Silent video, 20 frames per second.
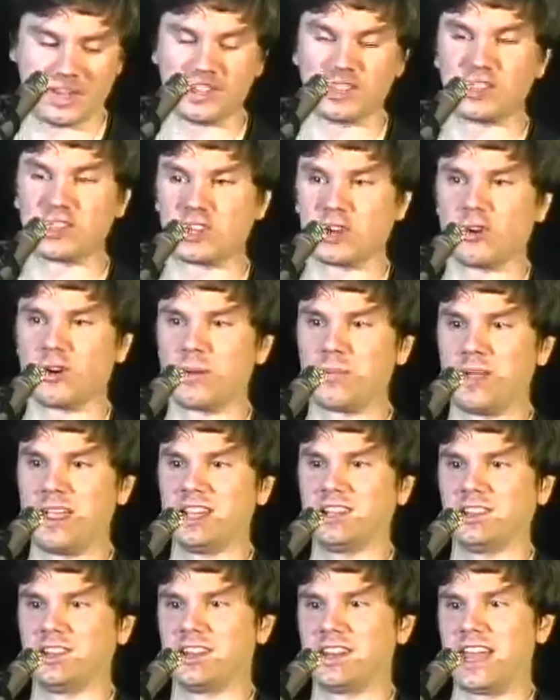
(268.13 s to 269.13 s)
and Sarah
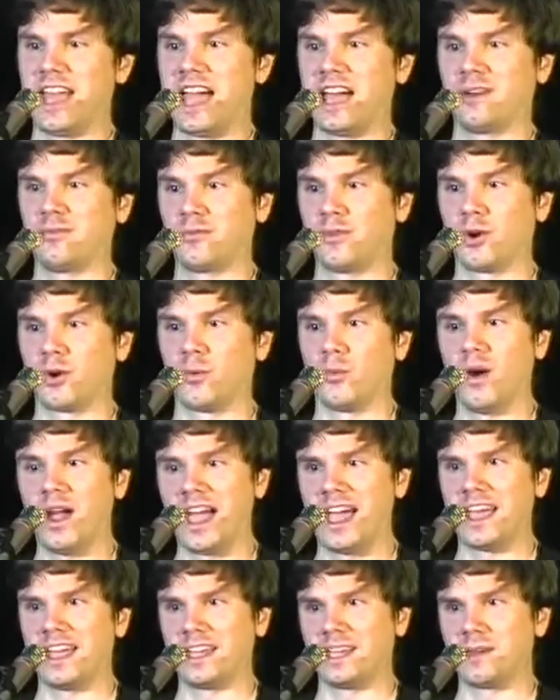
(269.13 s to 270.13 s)
Palin have their
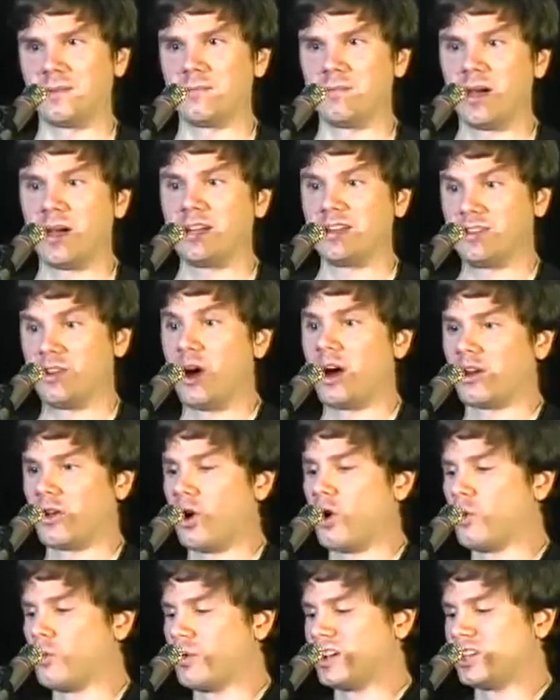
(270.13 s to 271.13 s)
way, it might not
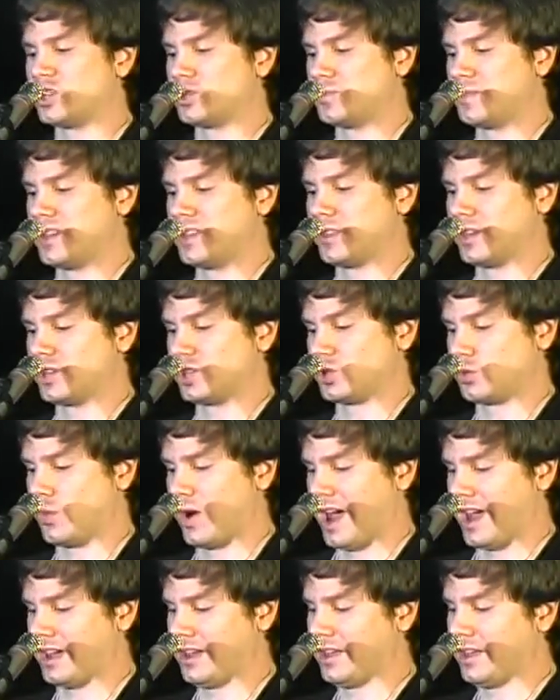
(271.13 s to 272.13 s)
always be this
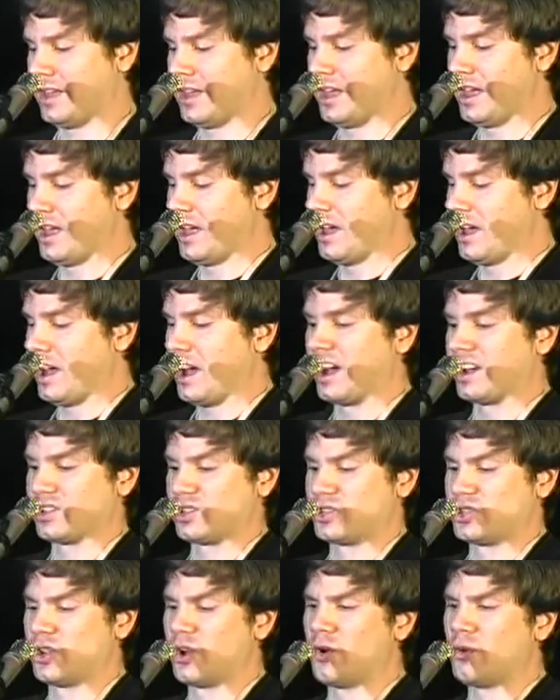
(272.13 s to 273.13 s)
way. Uh,
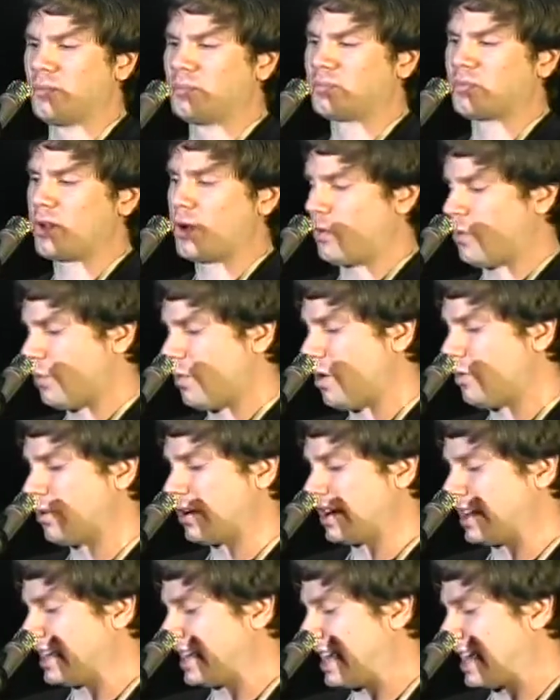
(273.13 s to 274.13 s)
so what we're
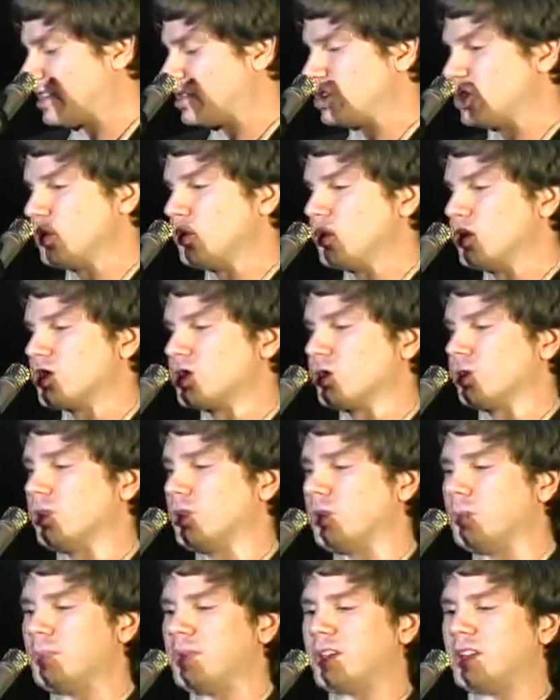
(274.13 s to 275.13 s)
going to get to is a
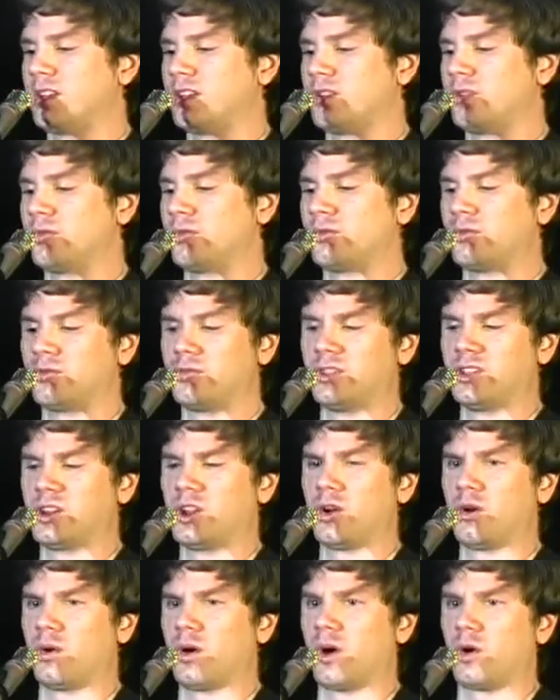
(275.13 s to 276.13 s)
little bit of you
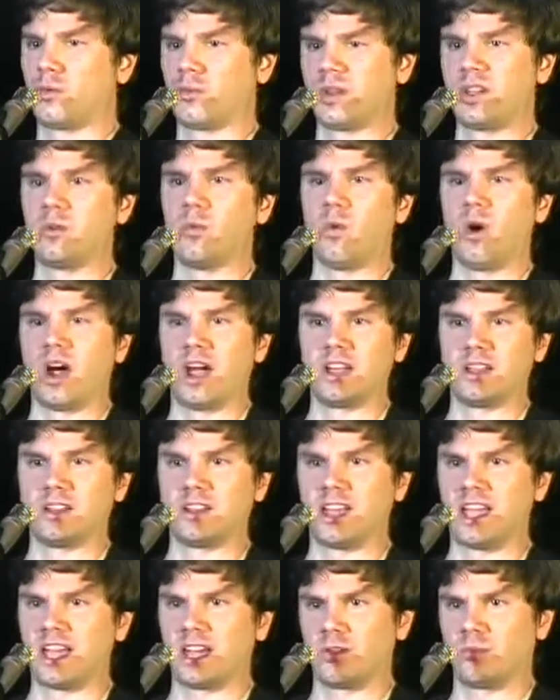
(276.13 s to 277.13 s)
know a rewind,
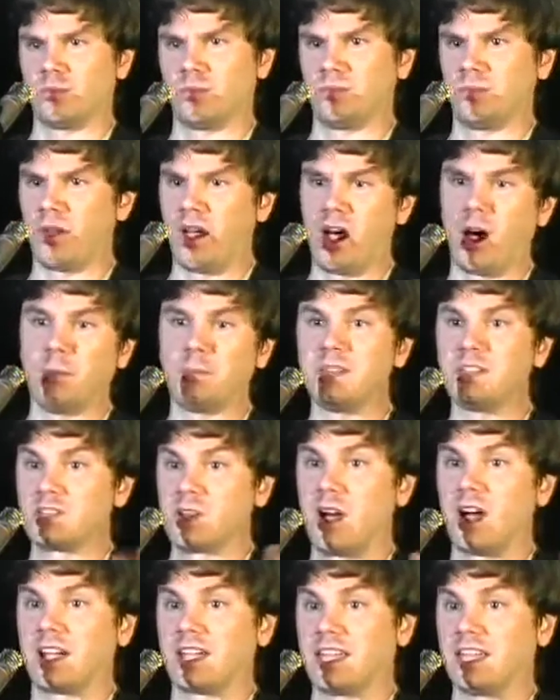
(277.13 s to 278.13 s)
and I'll be
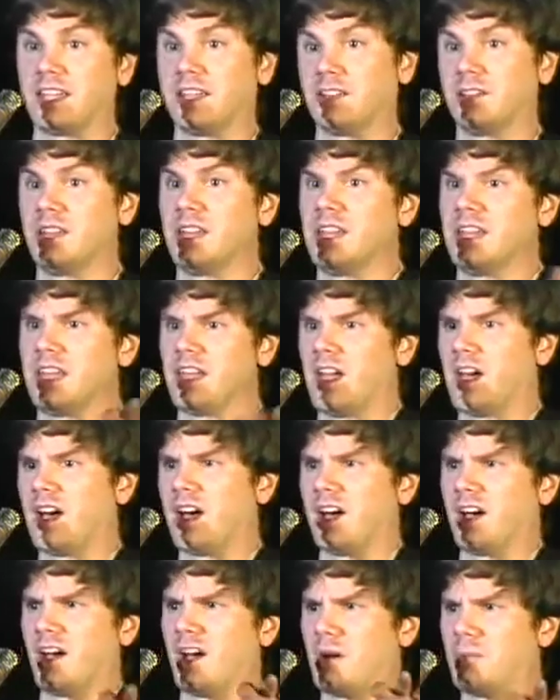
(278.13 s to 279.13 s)
talking
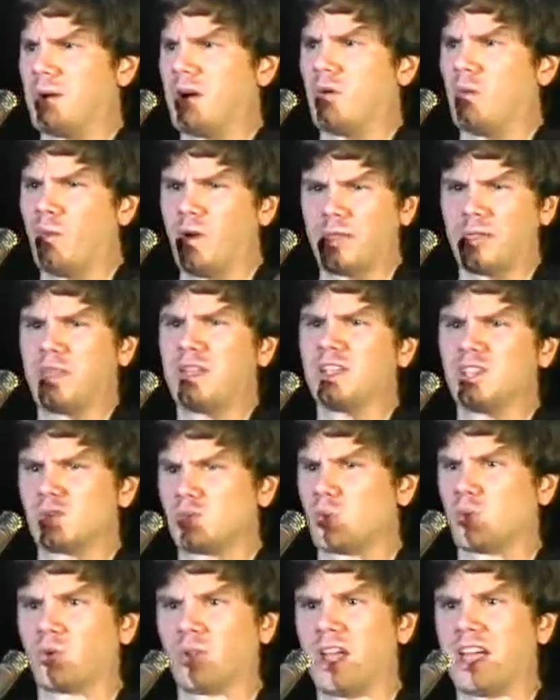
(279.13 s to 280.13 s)
uh, about what things
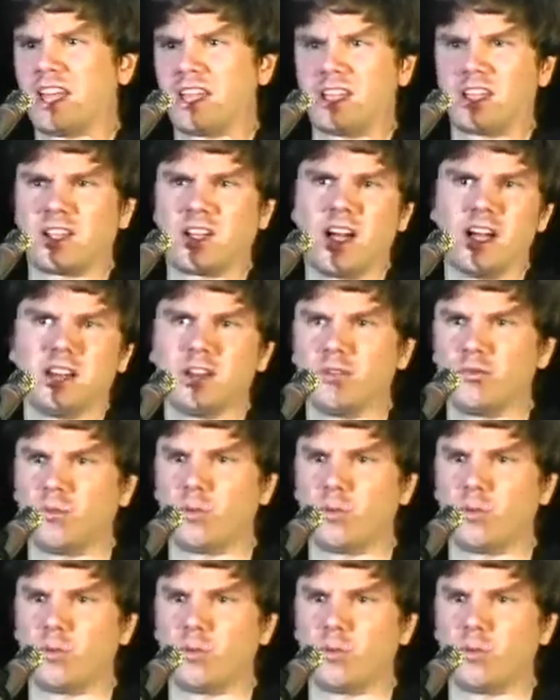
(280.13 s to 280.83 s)
were like kind of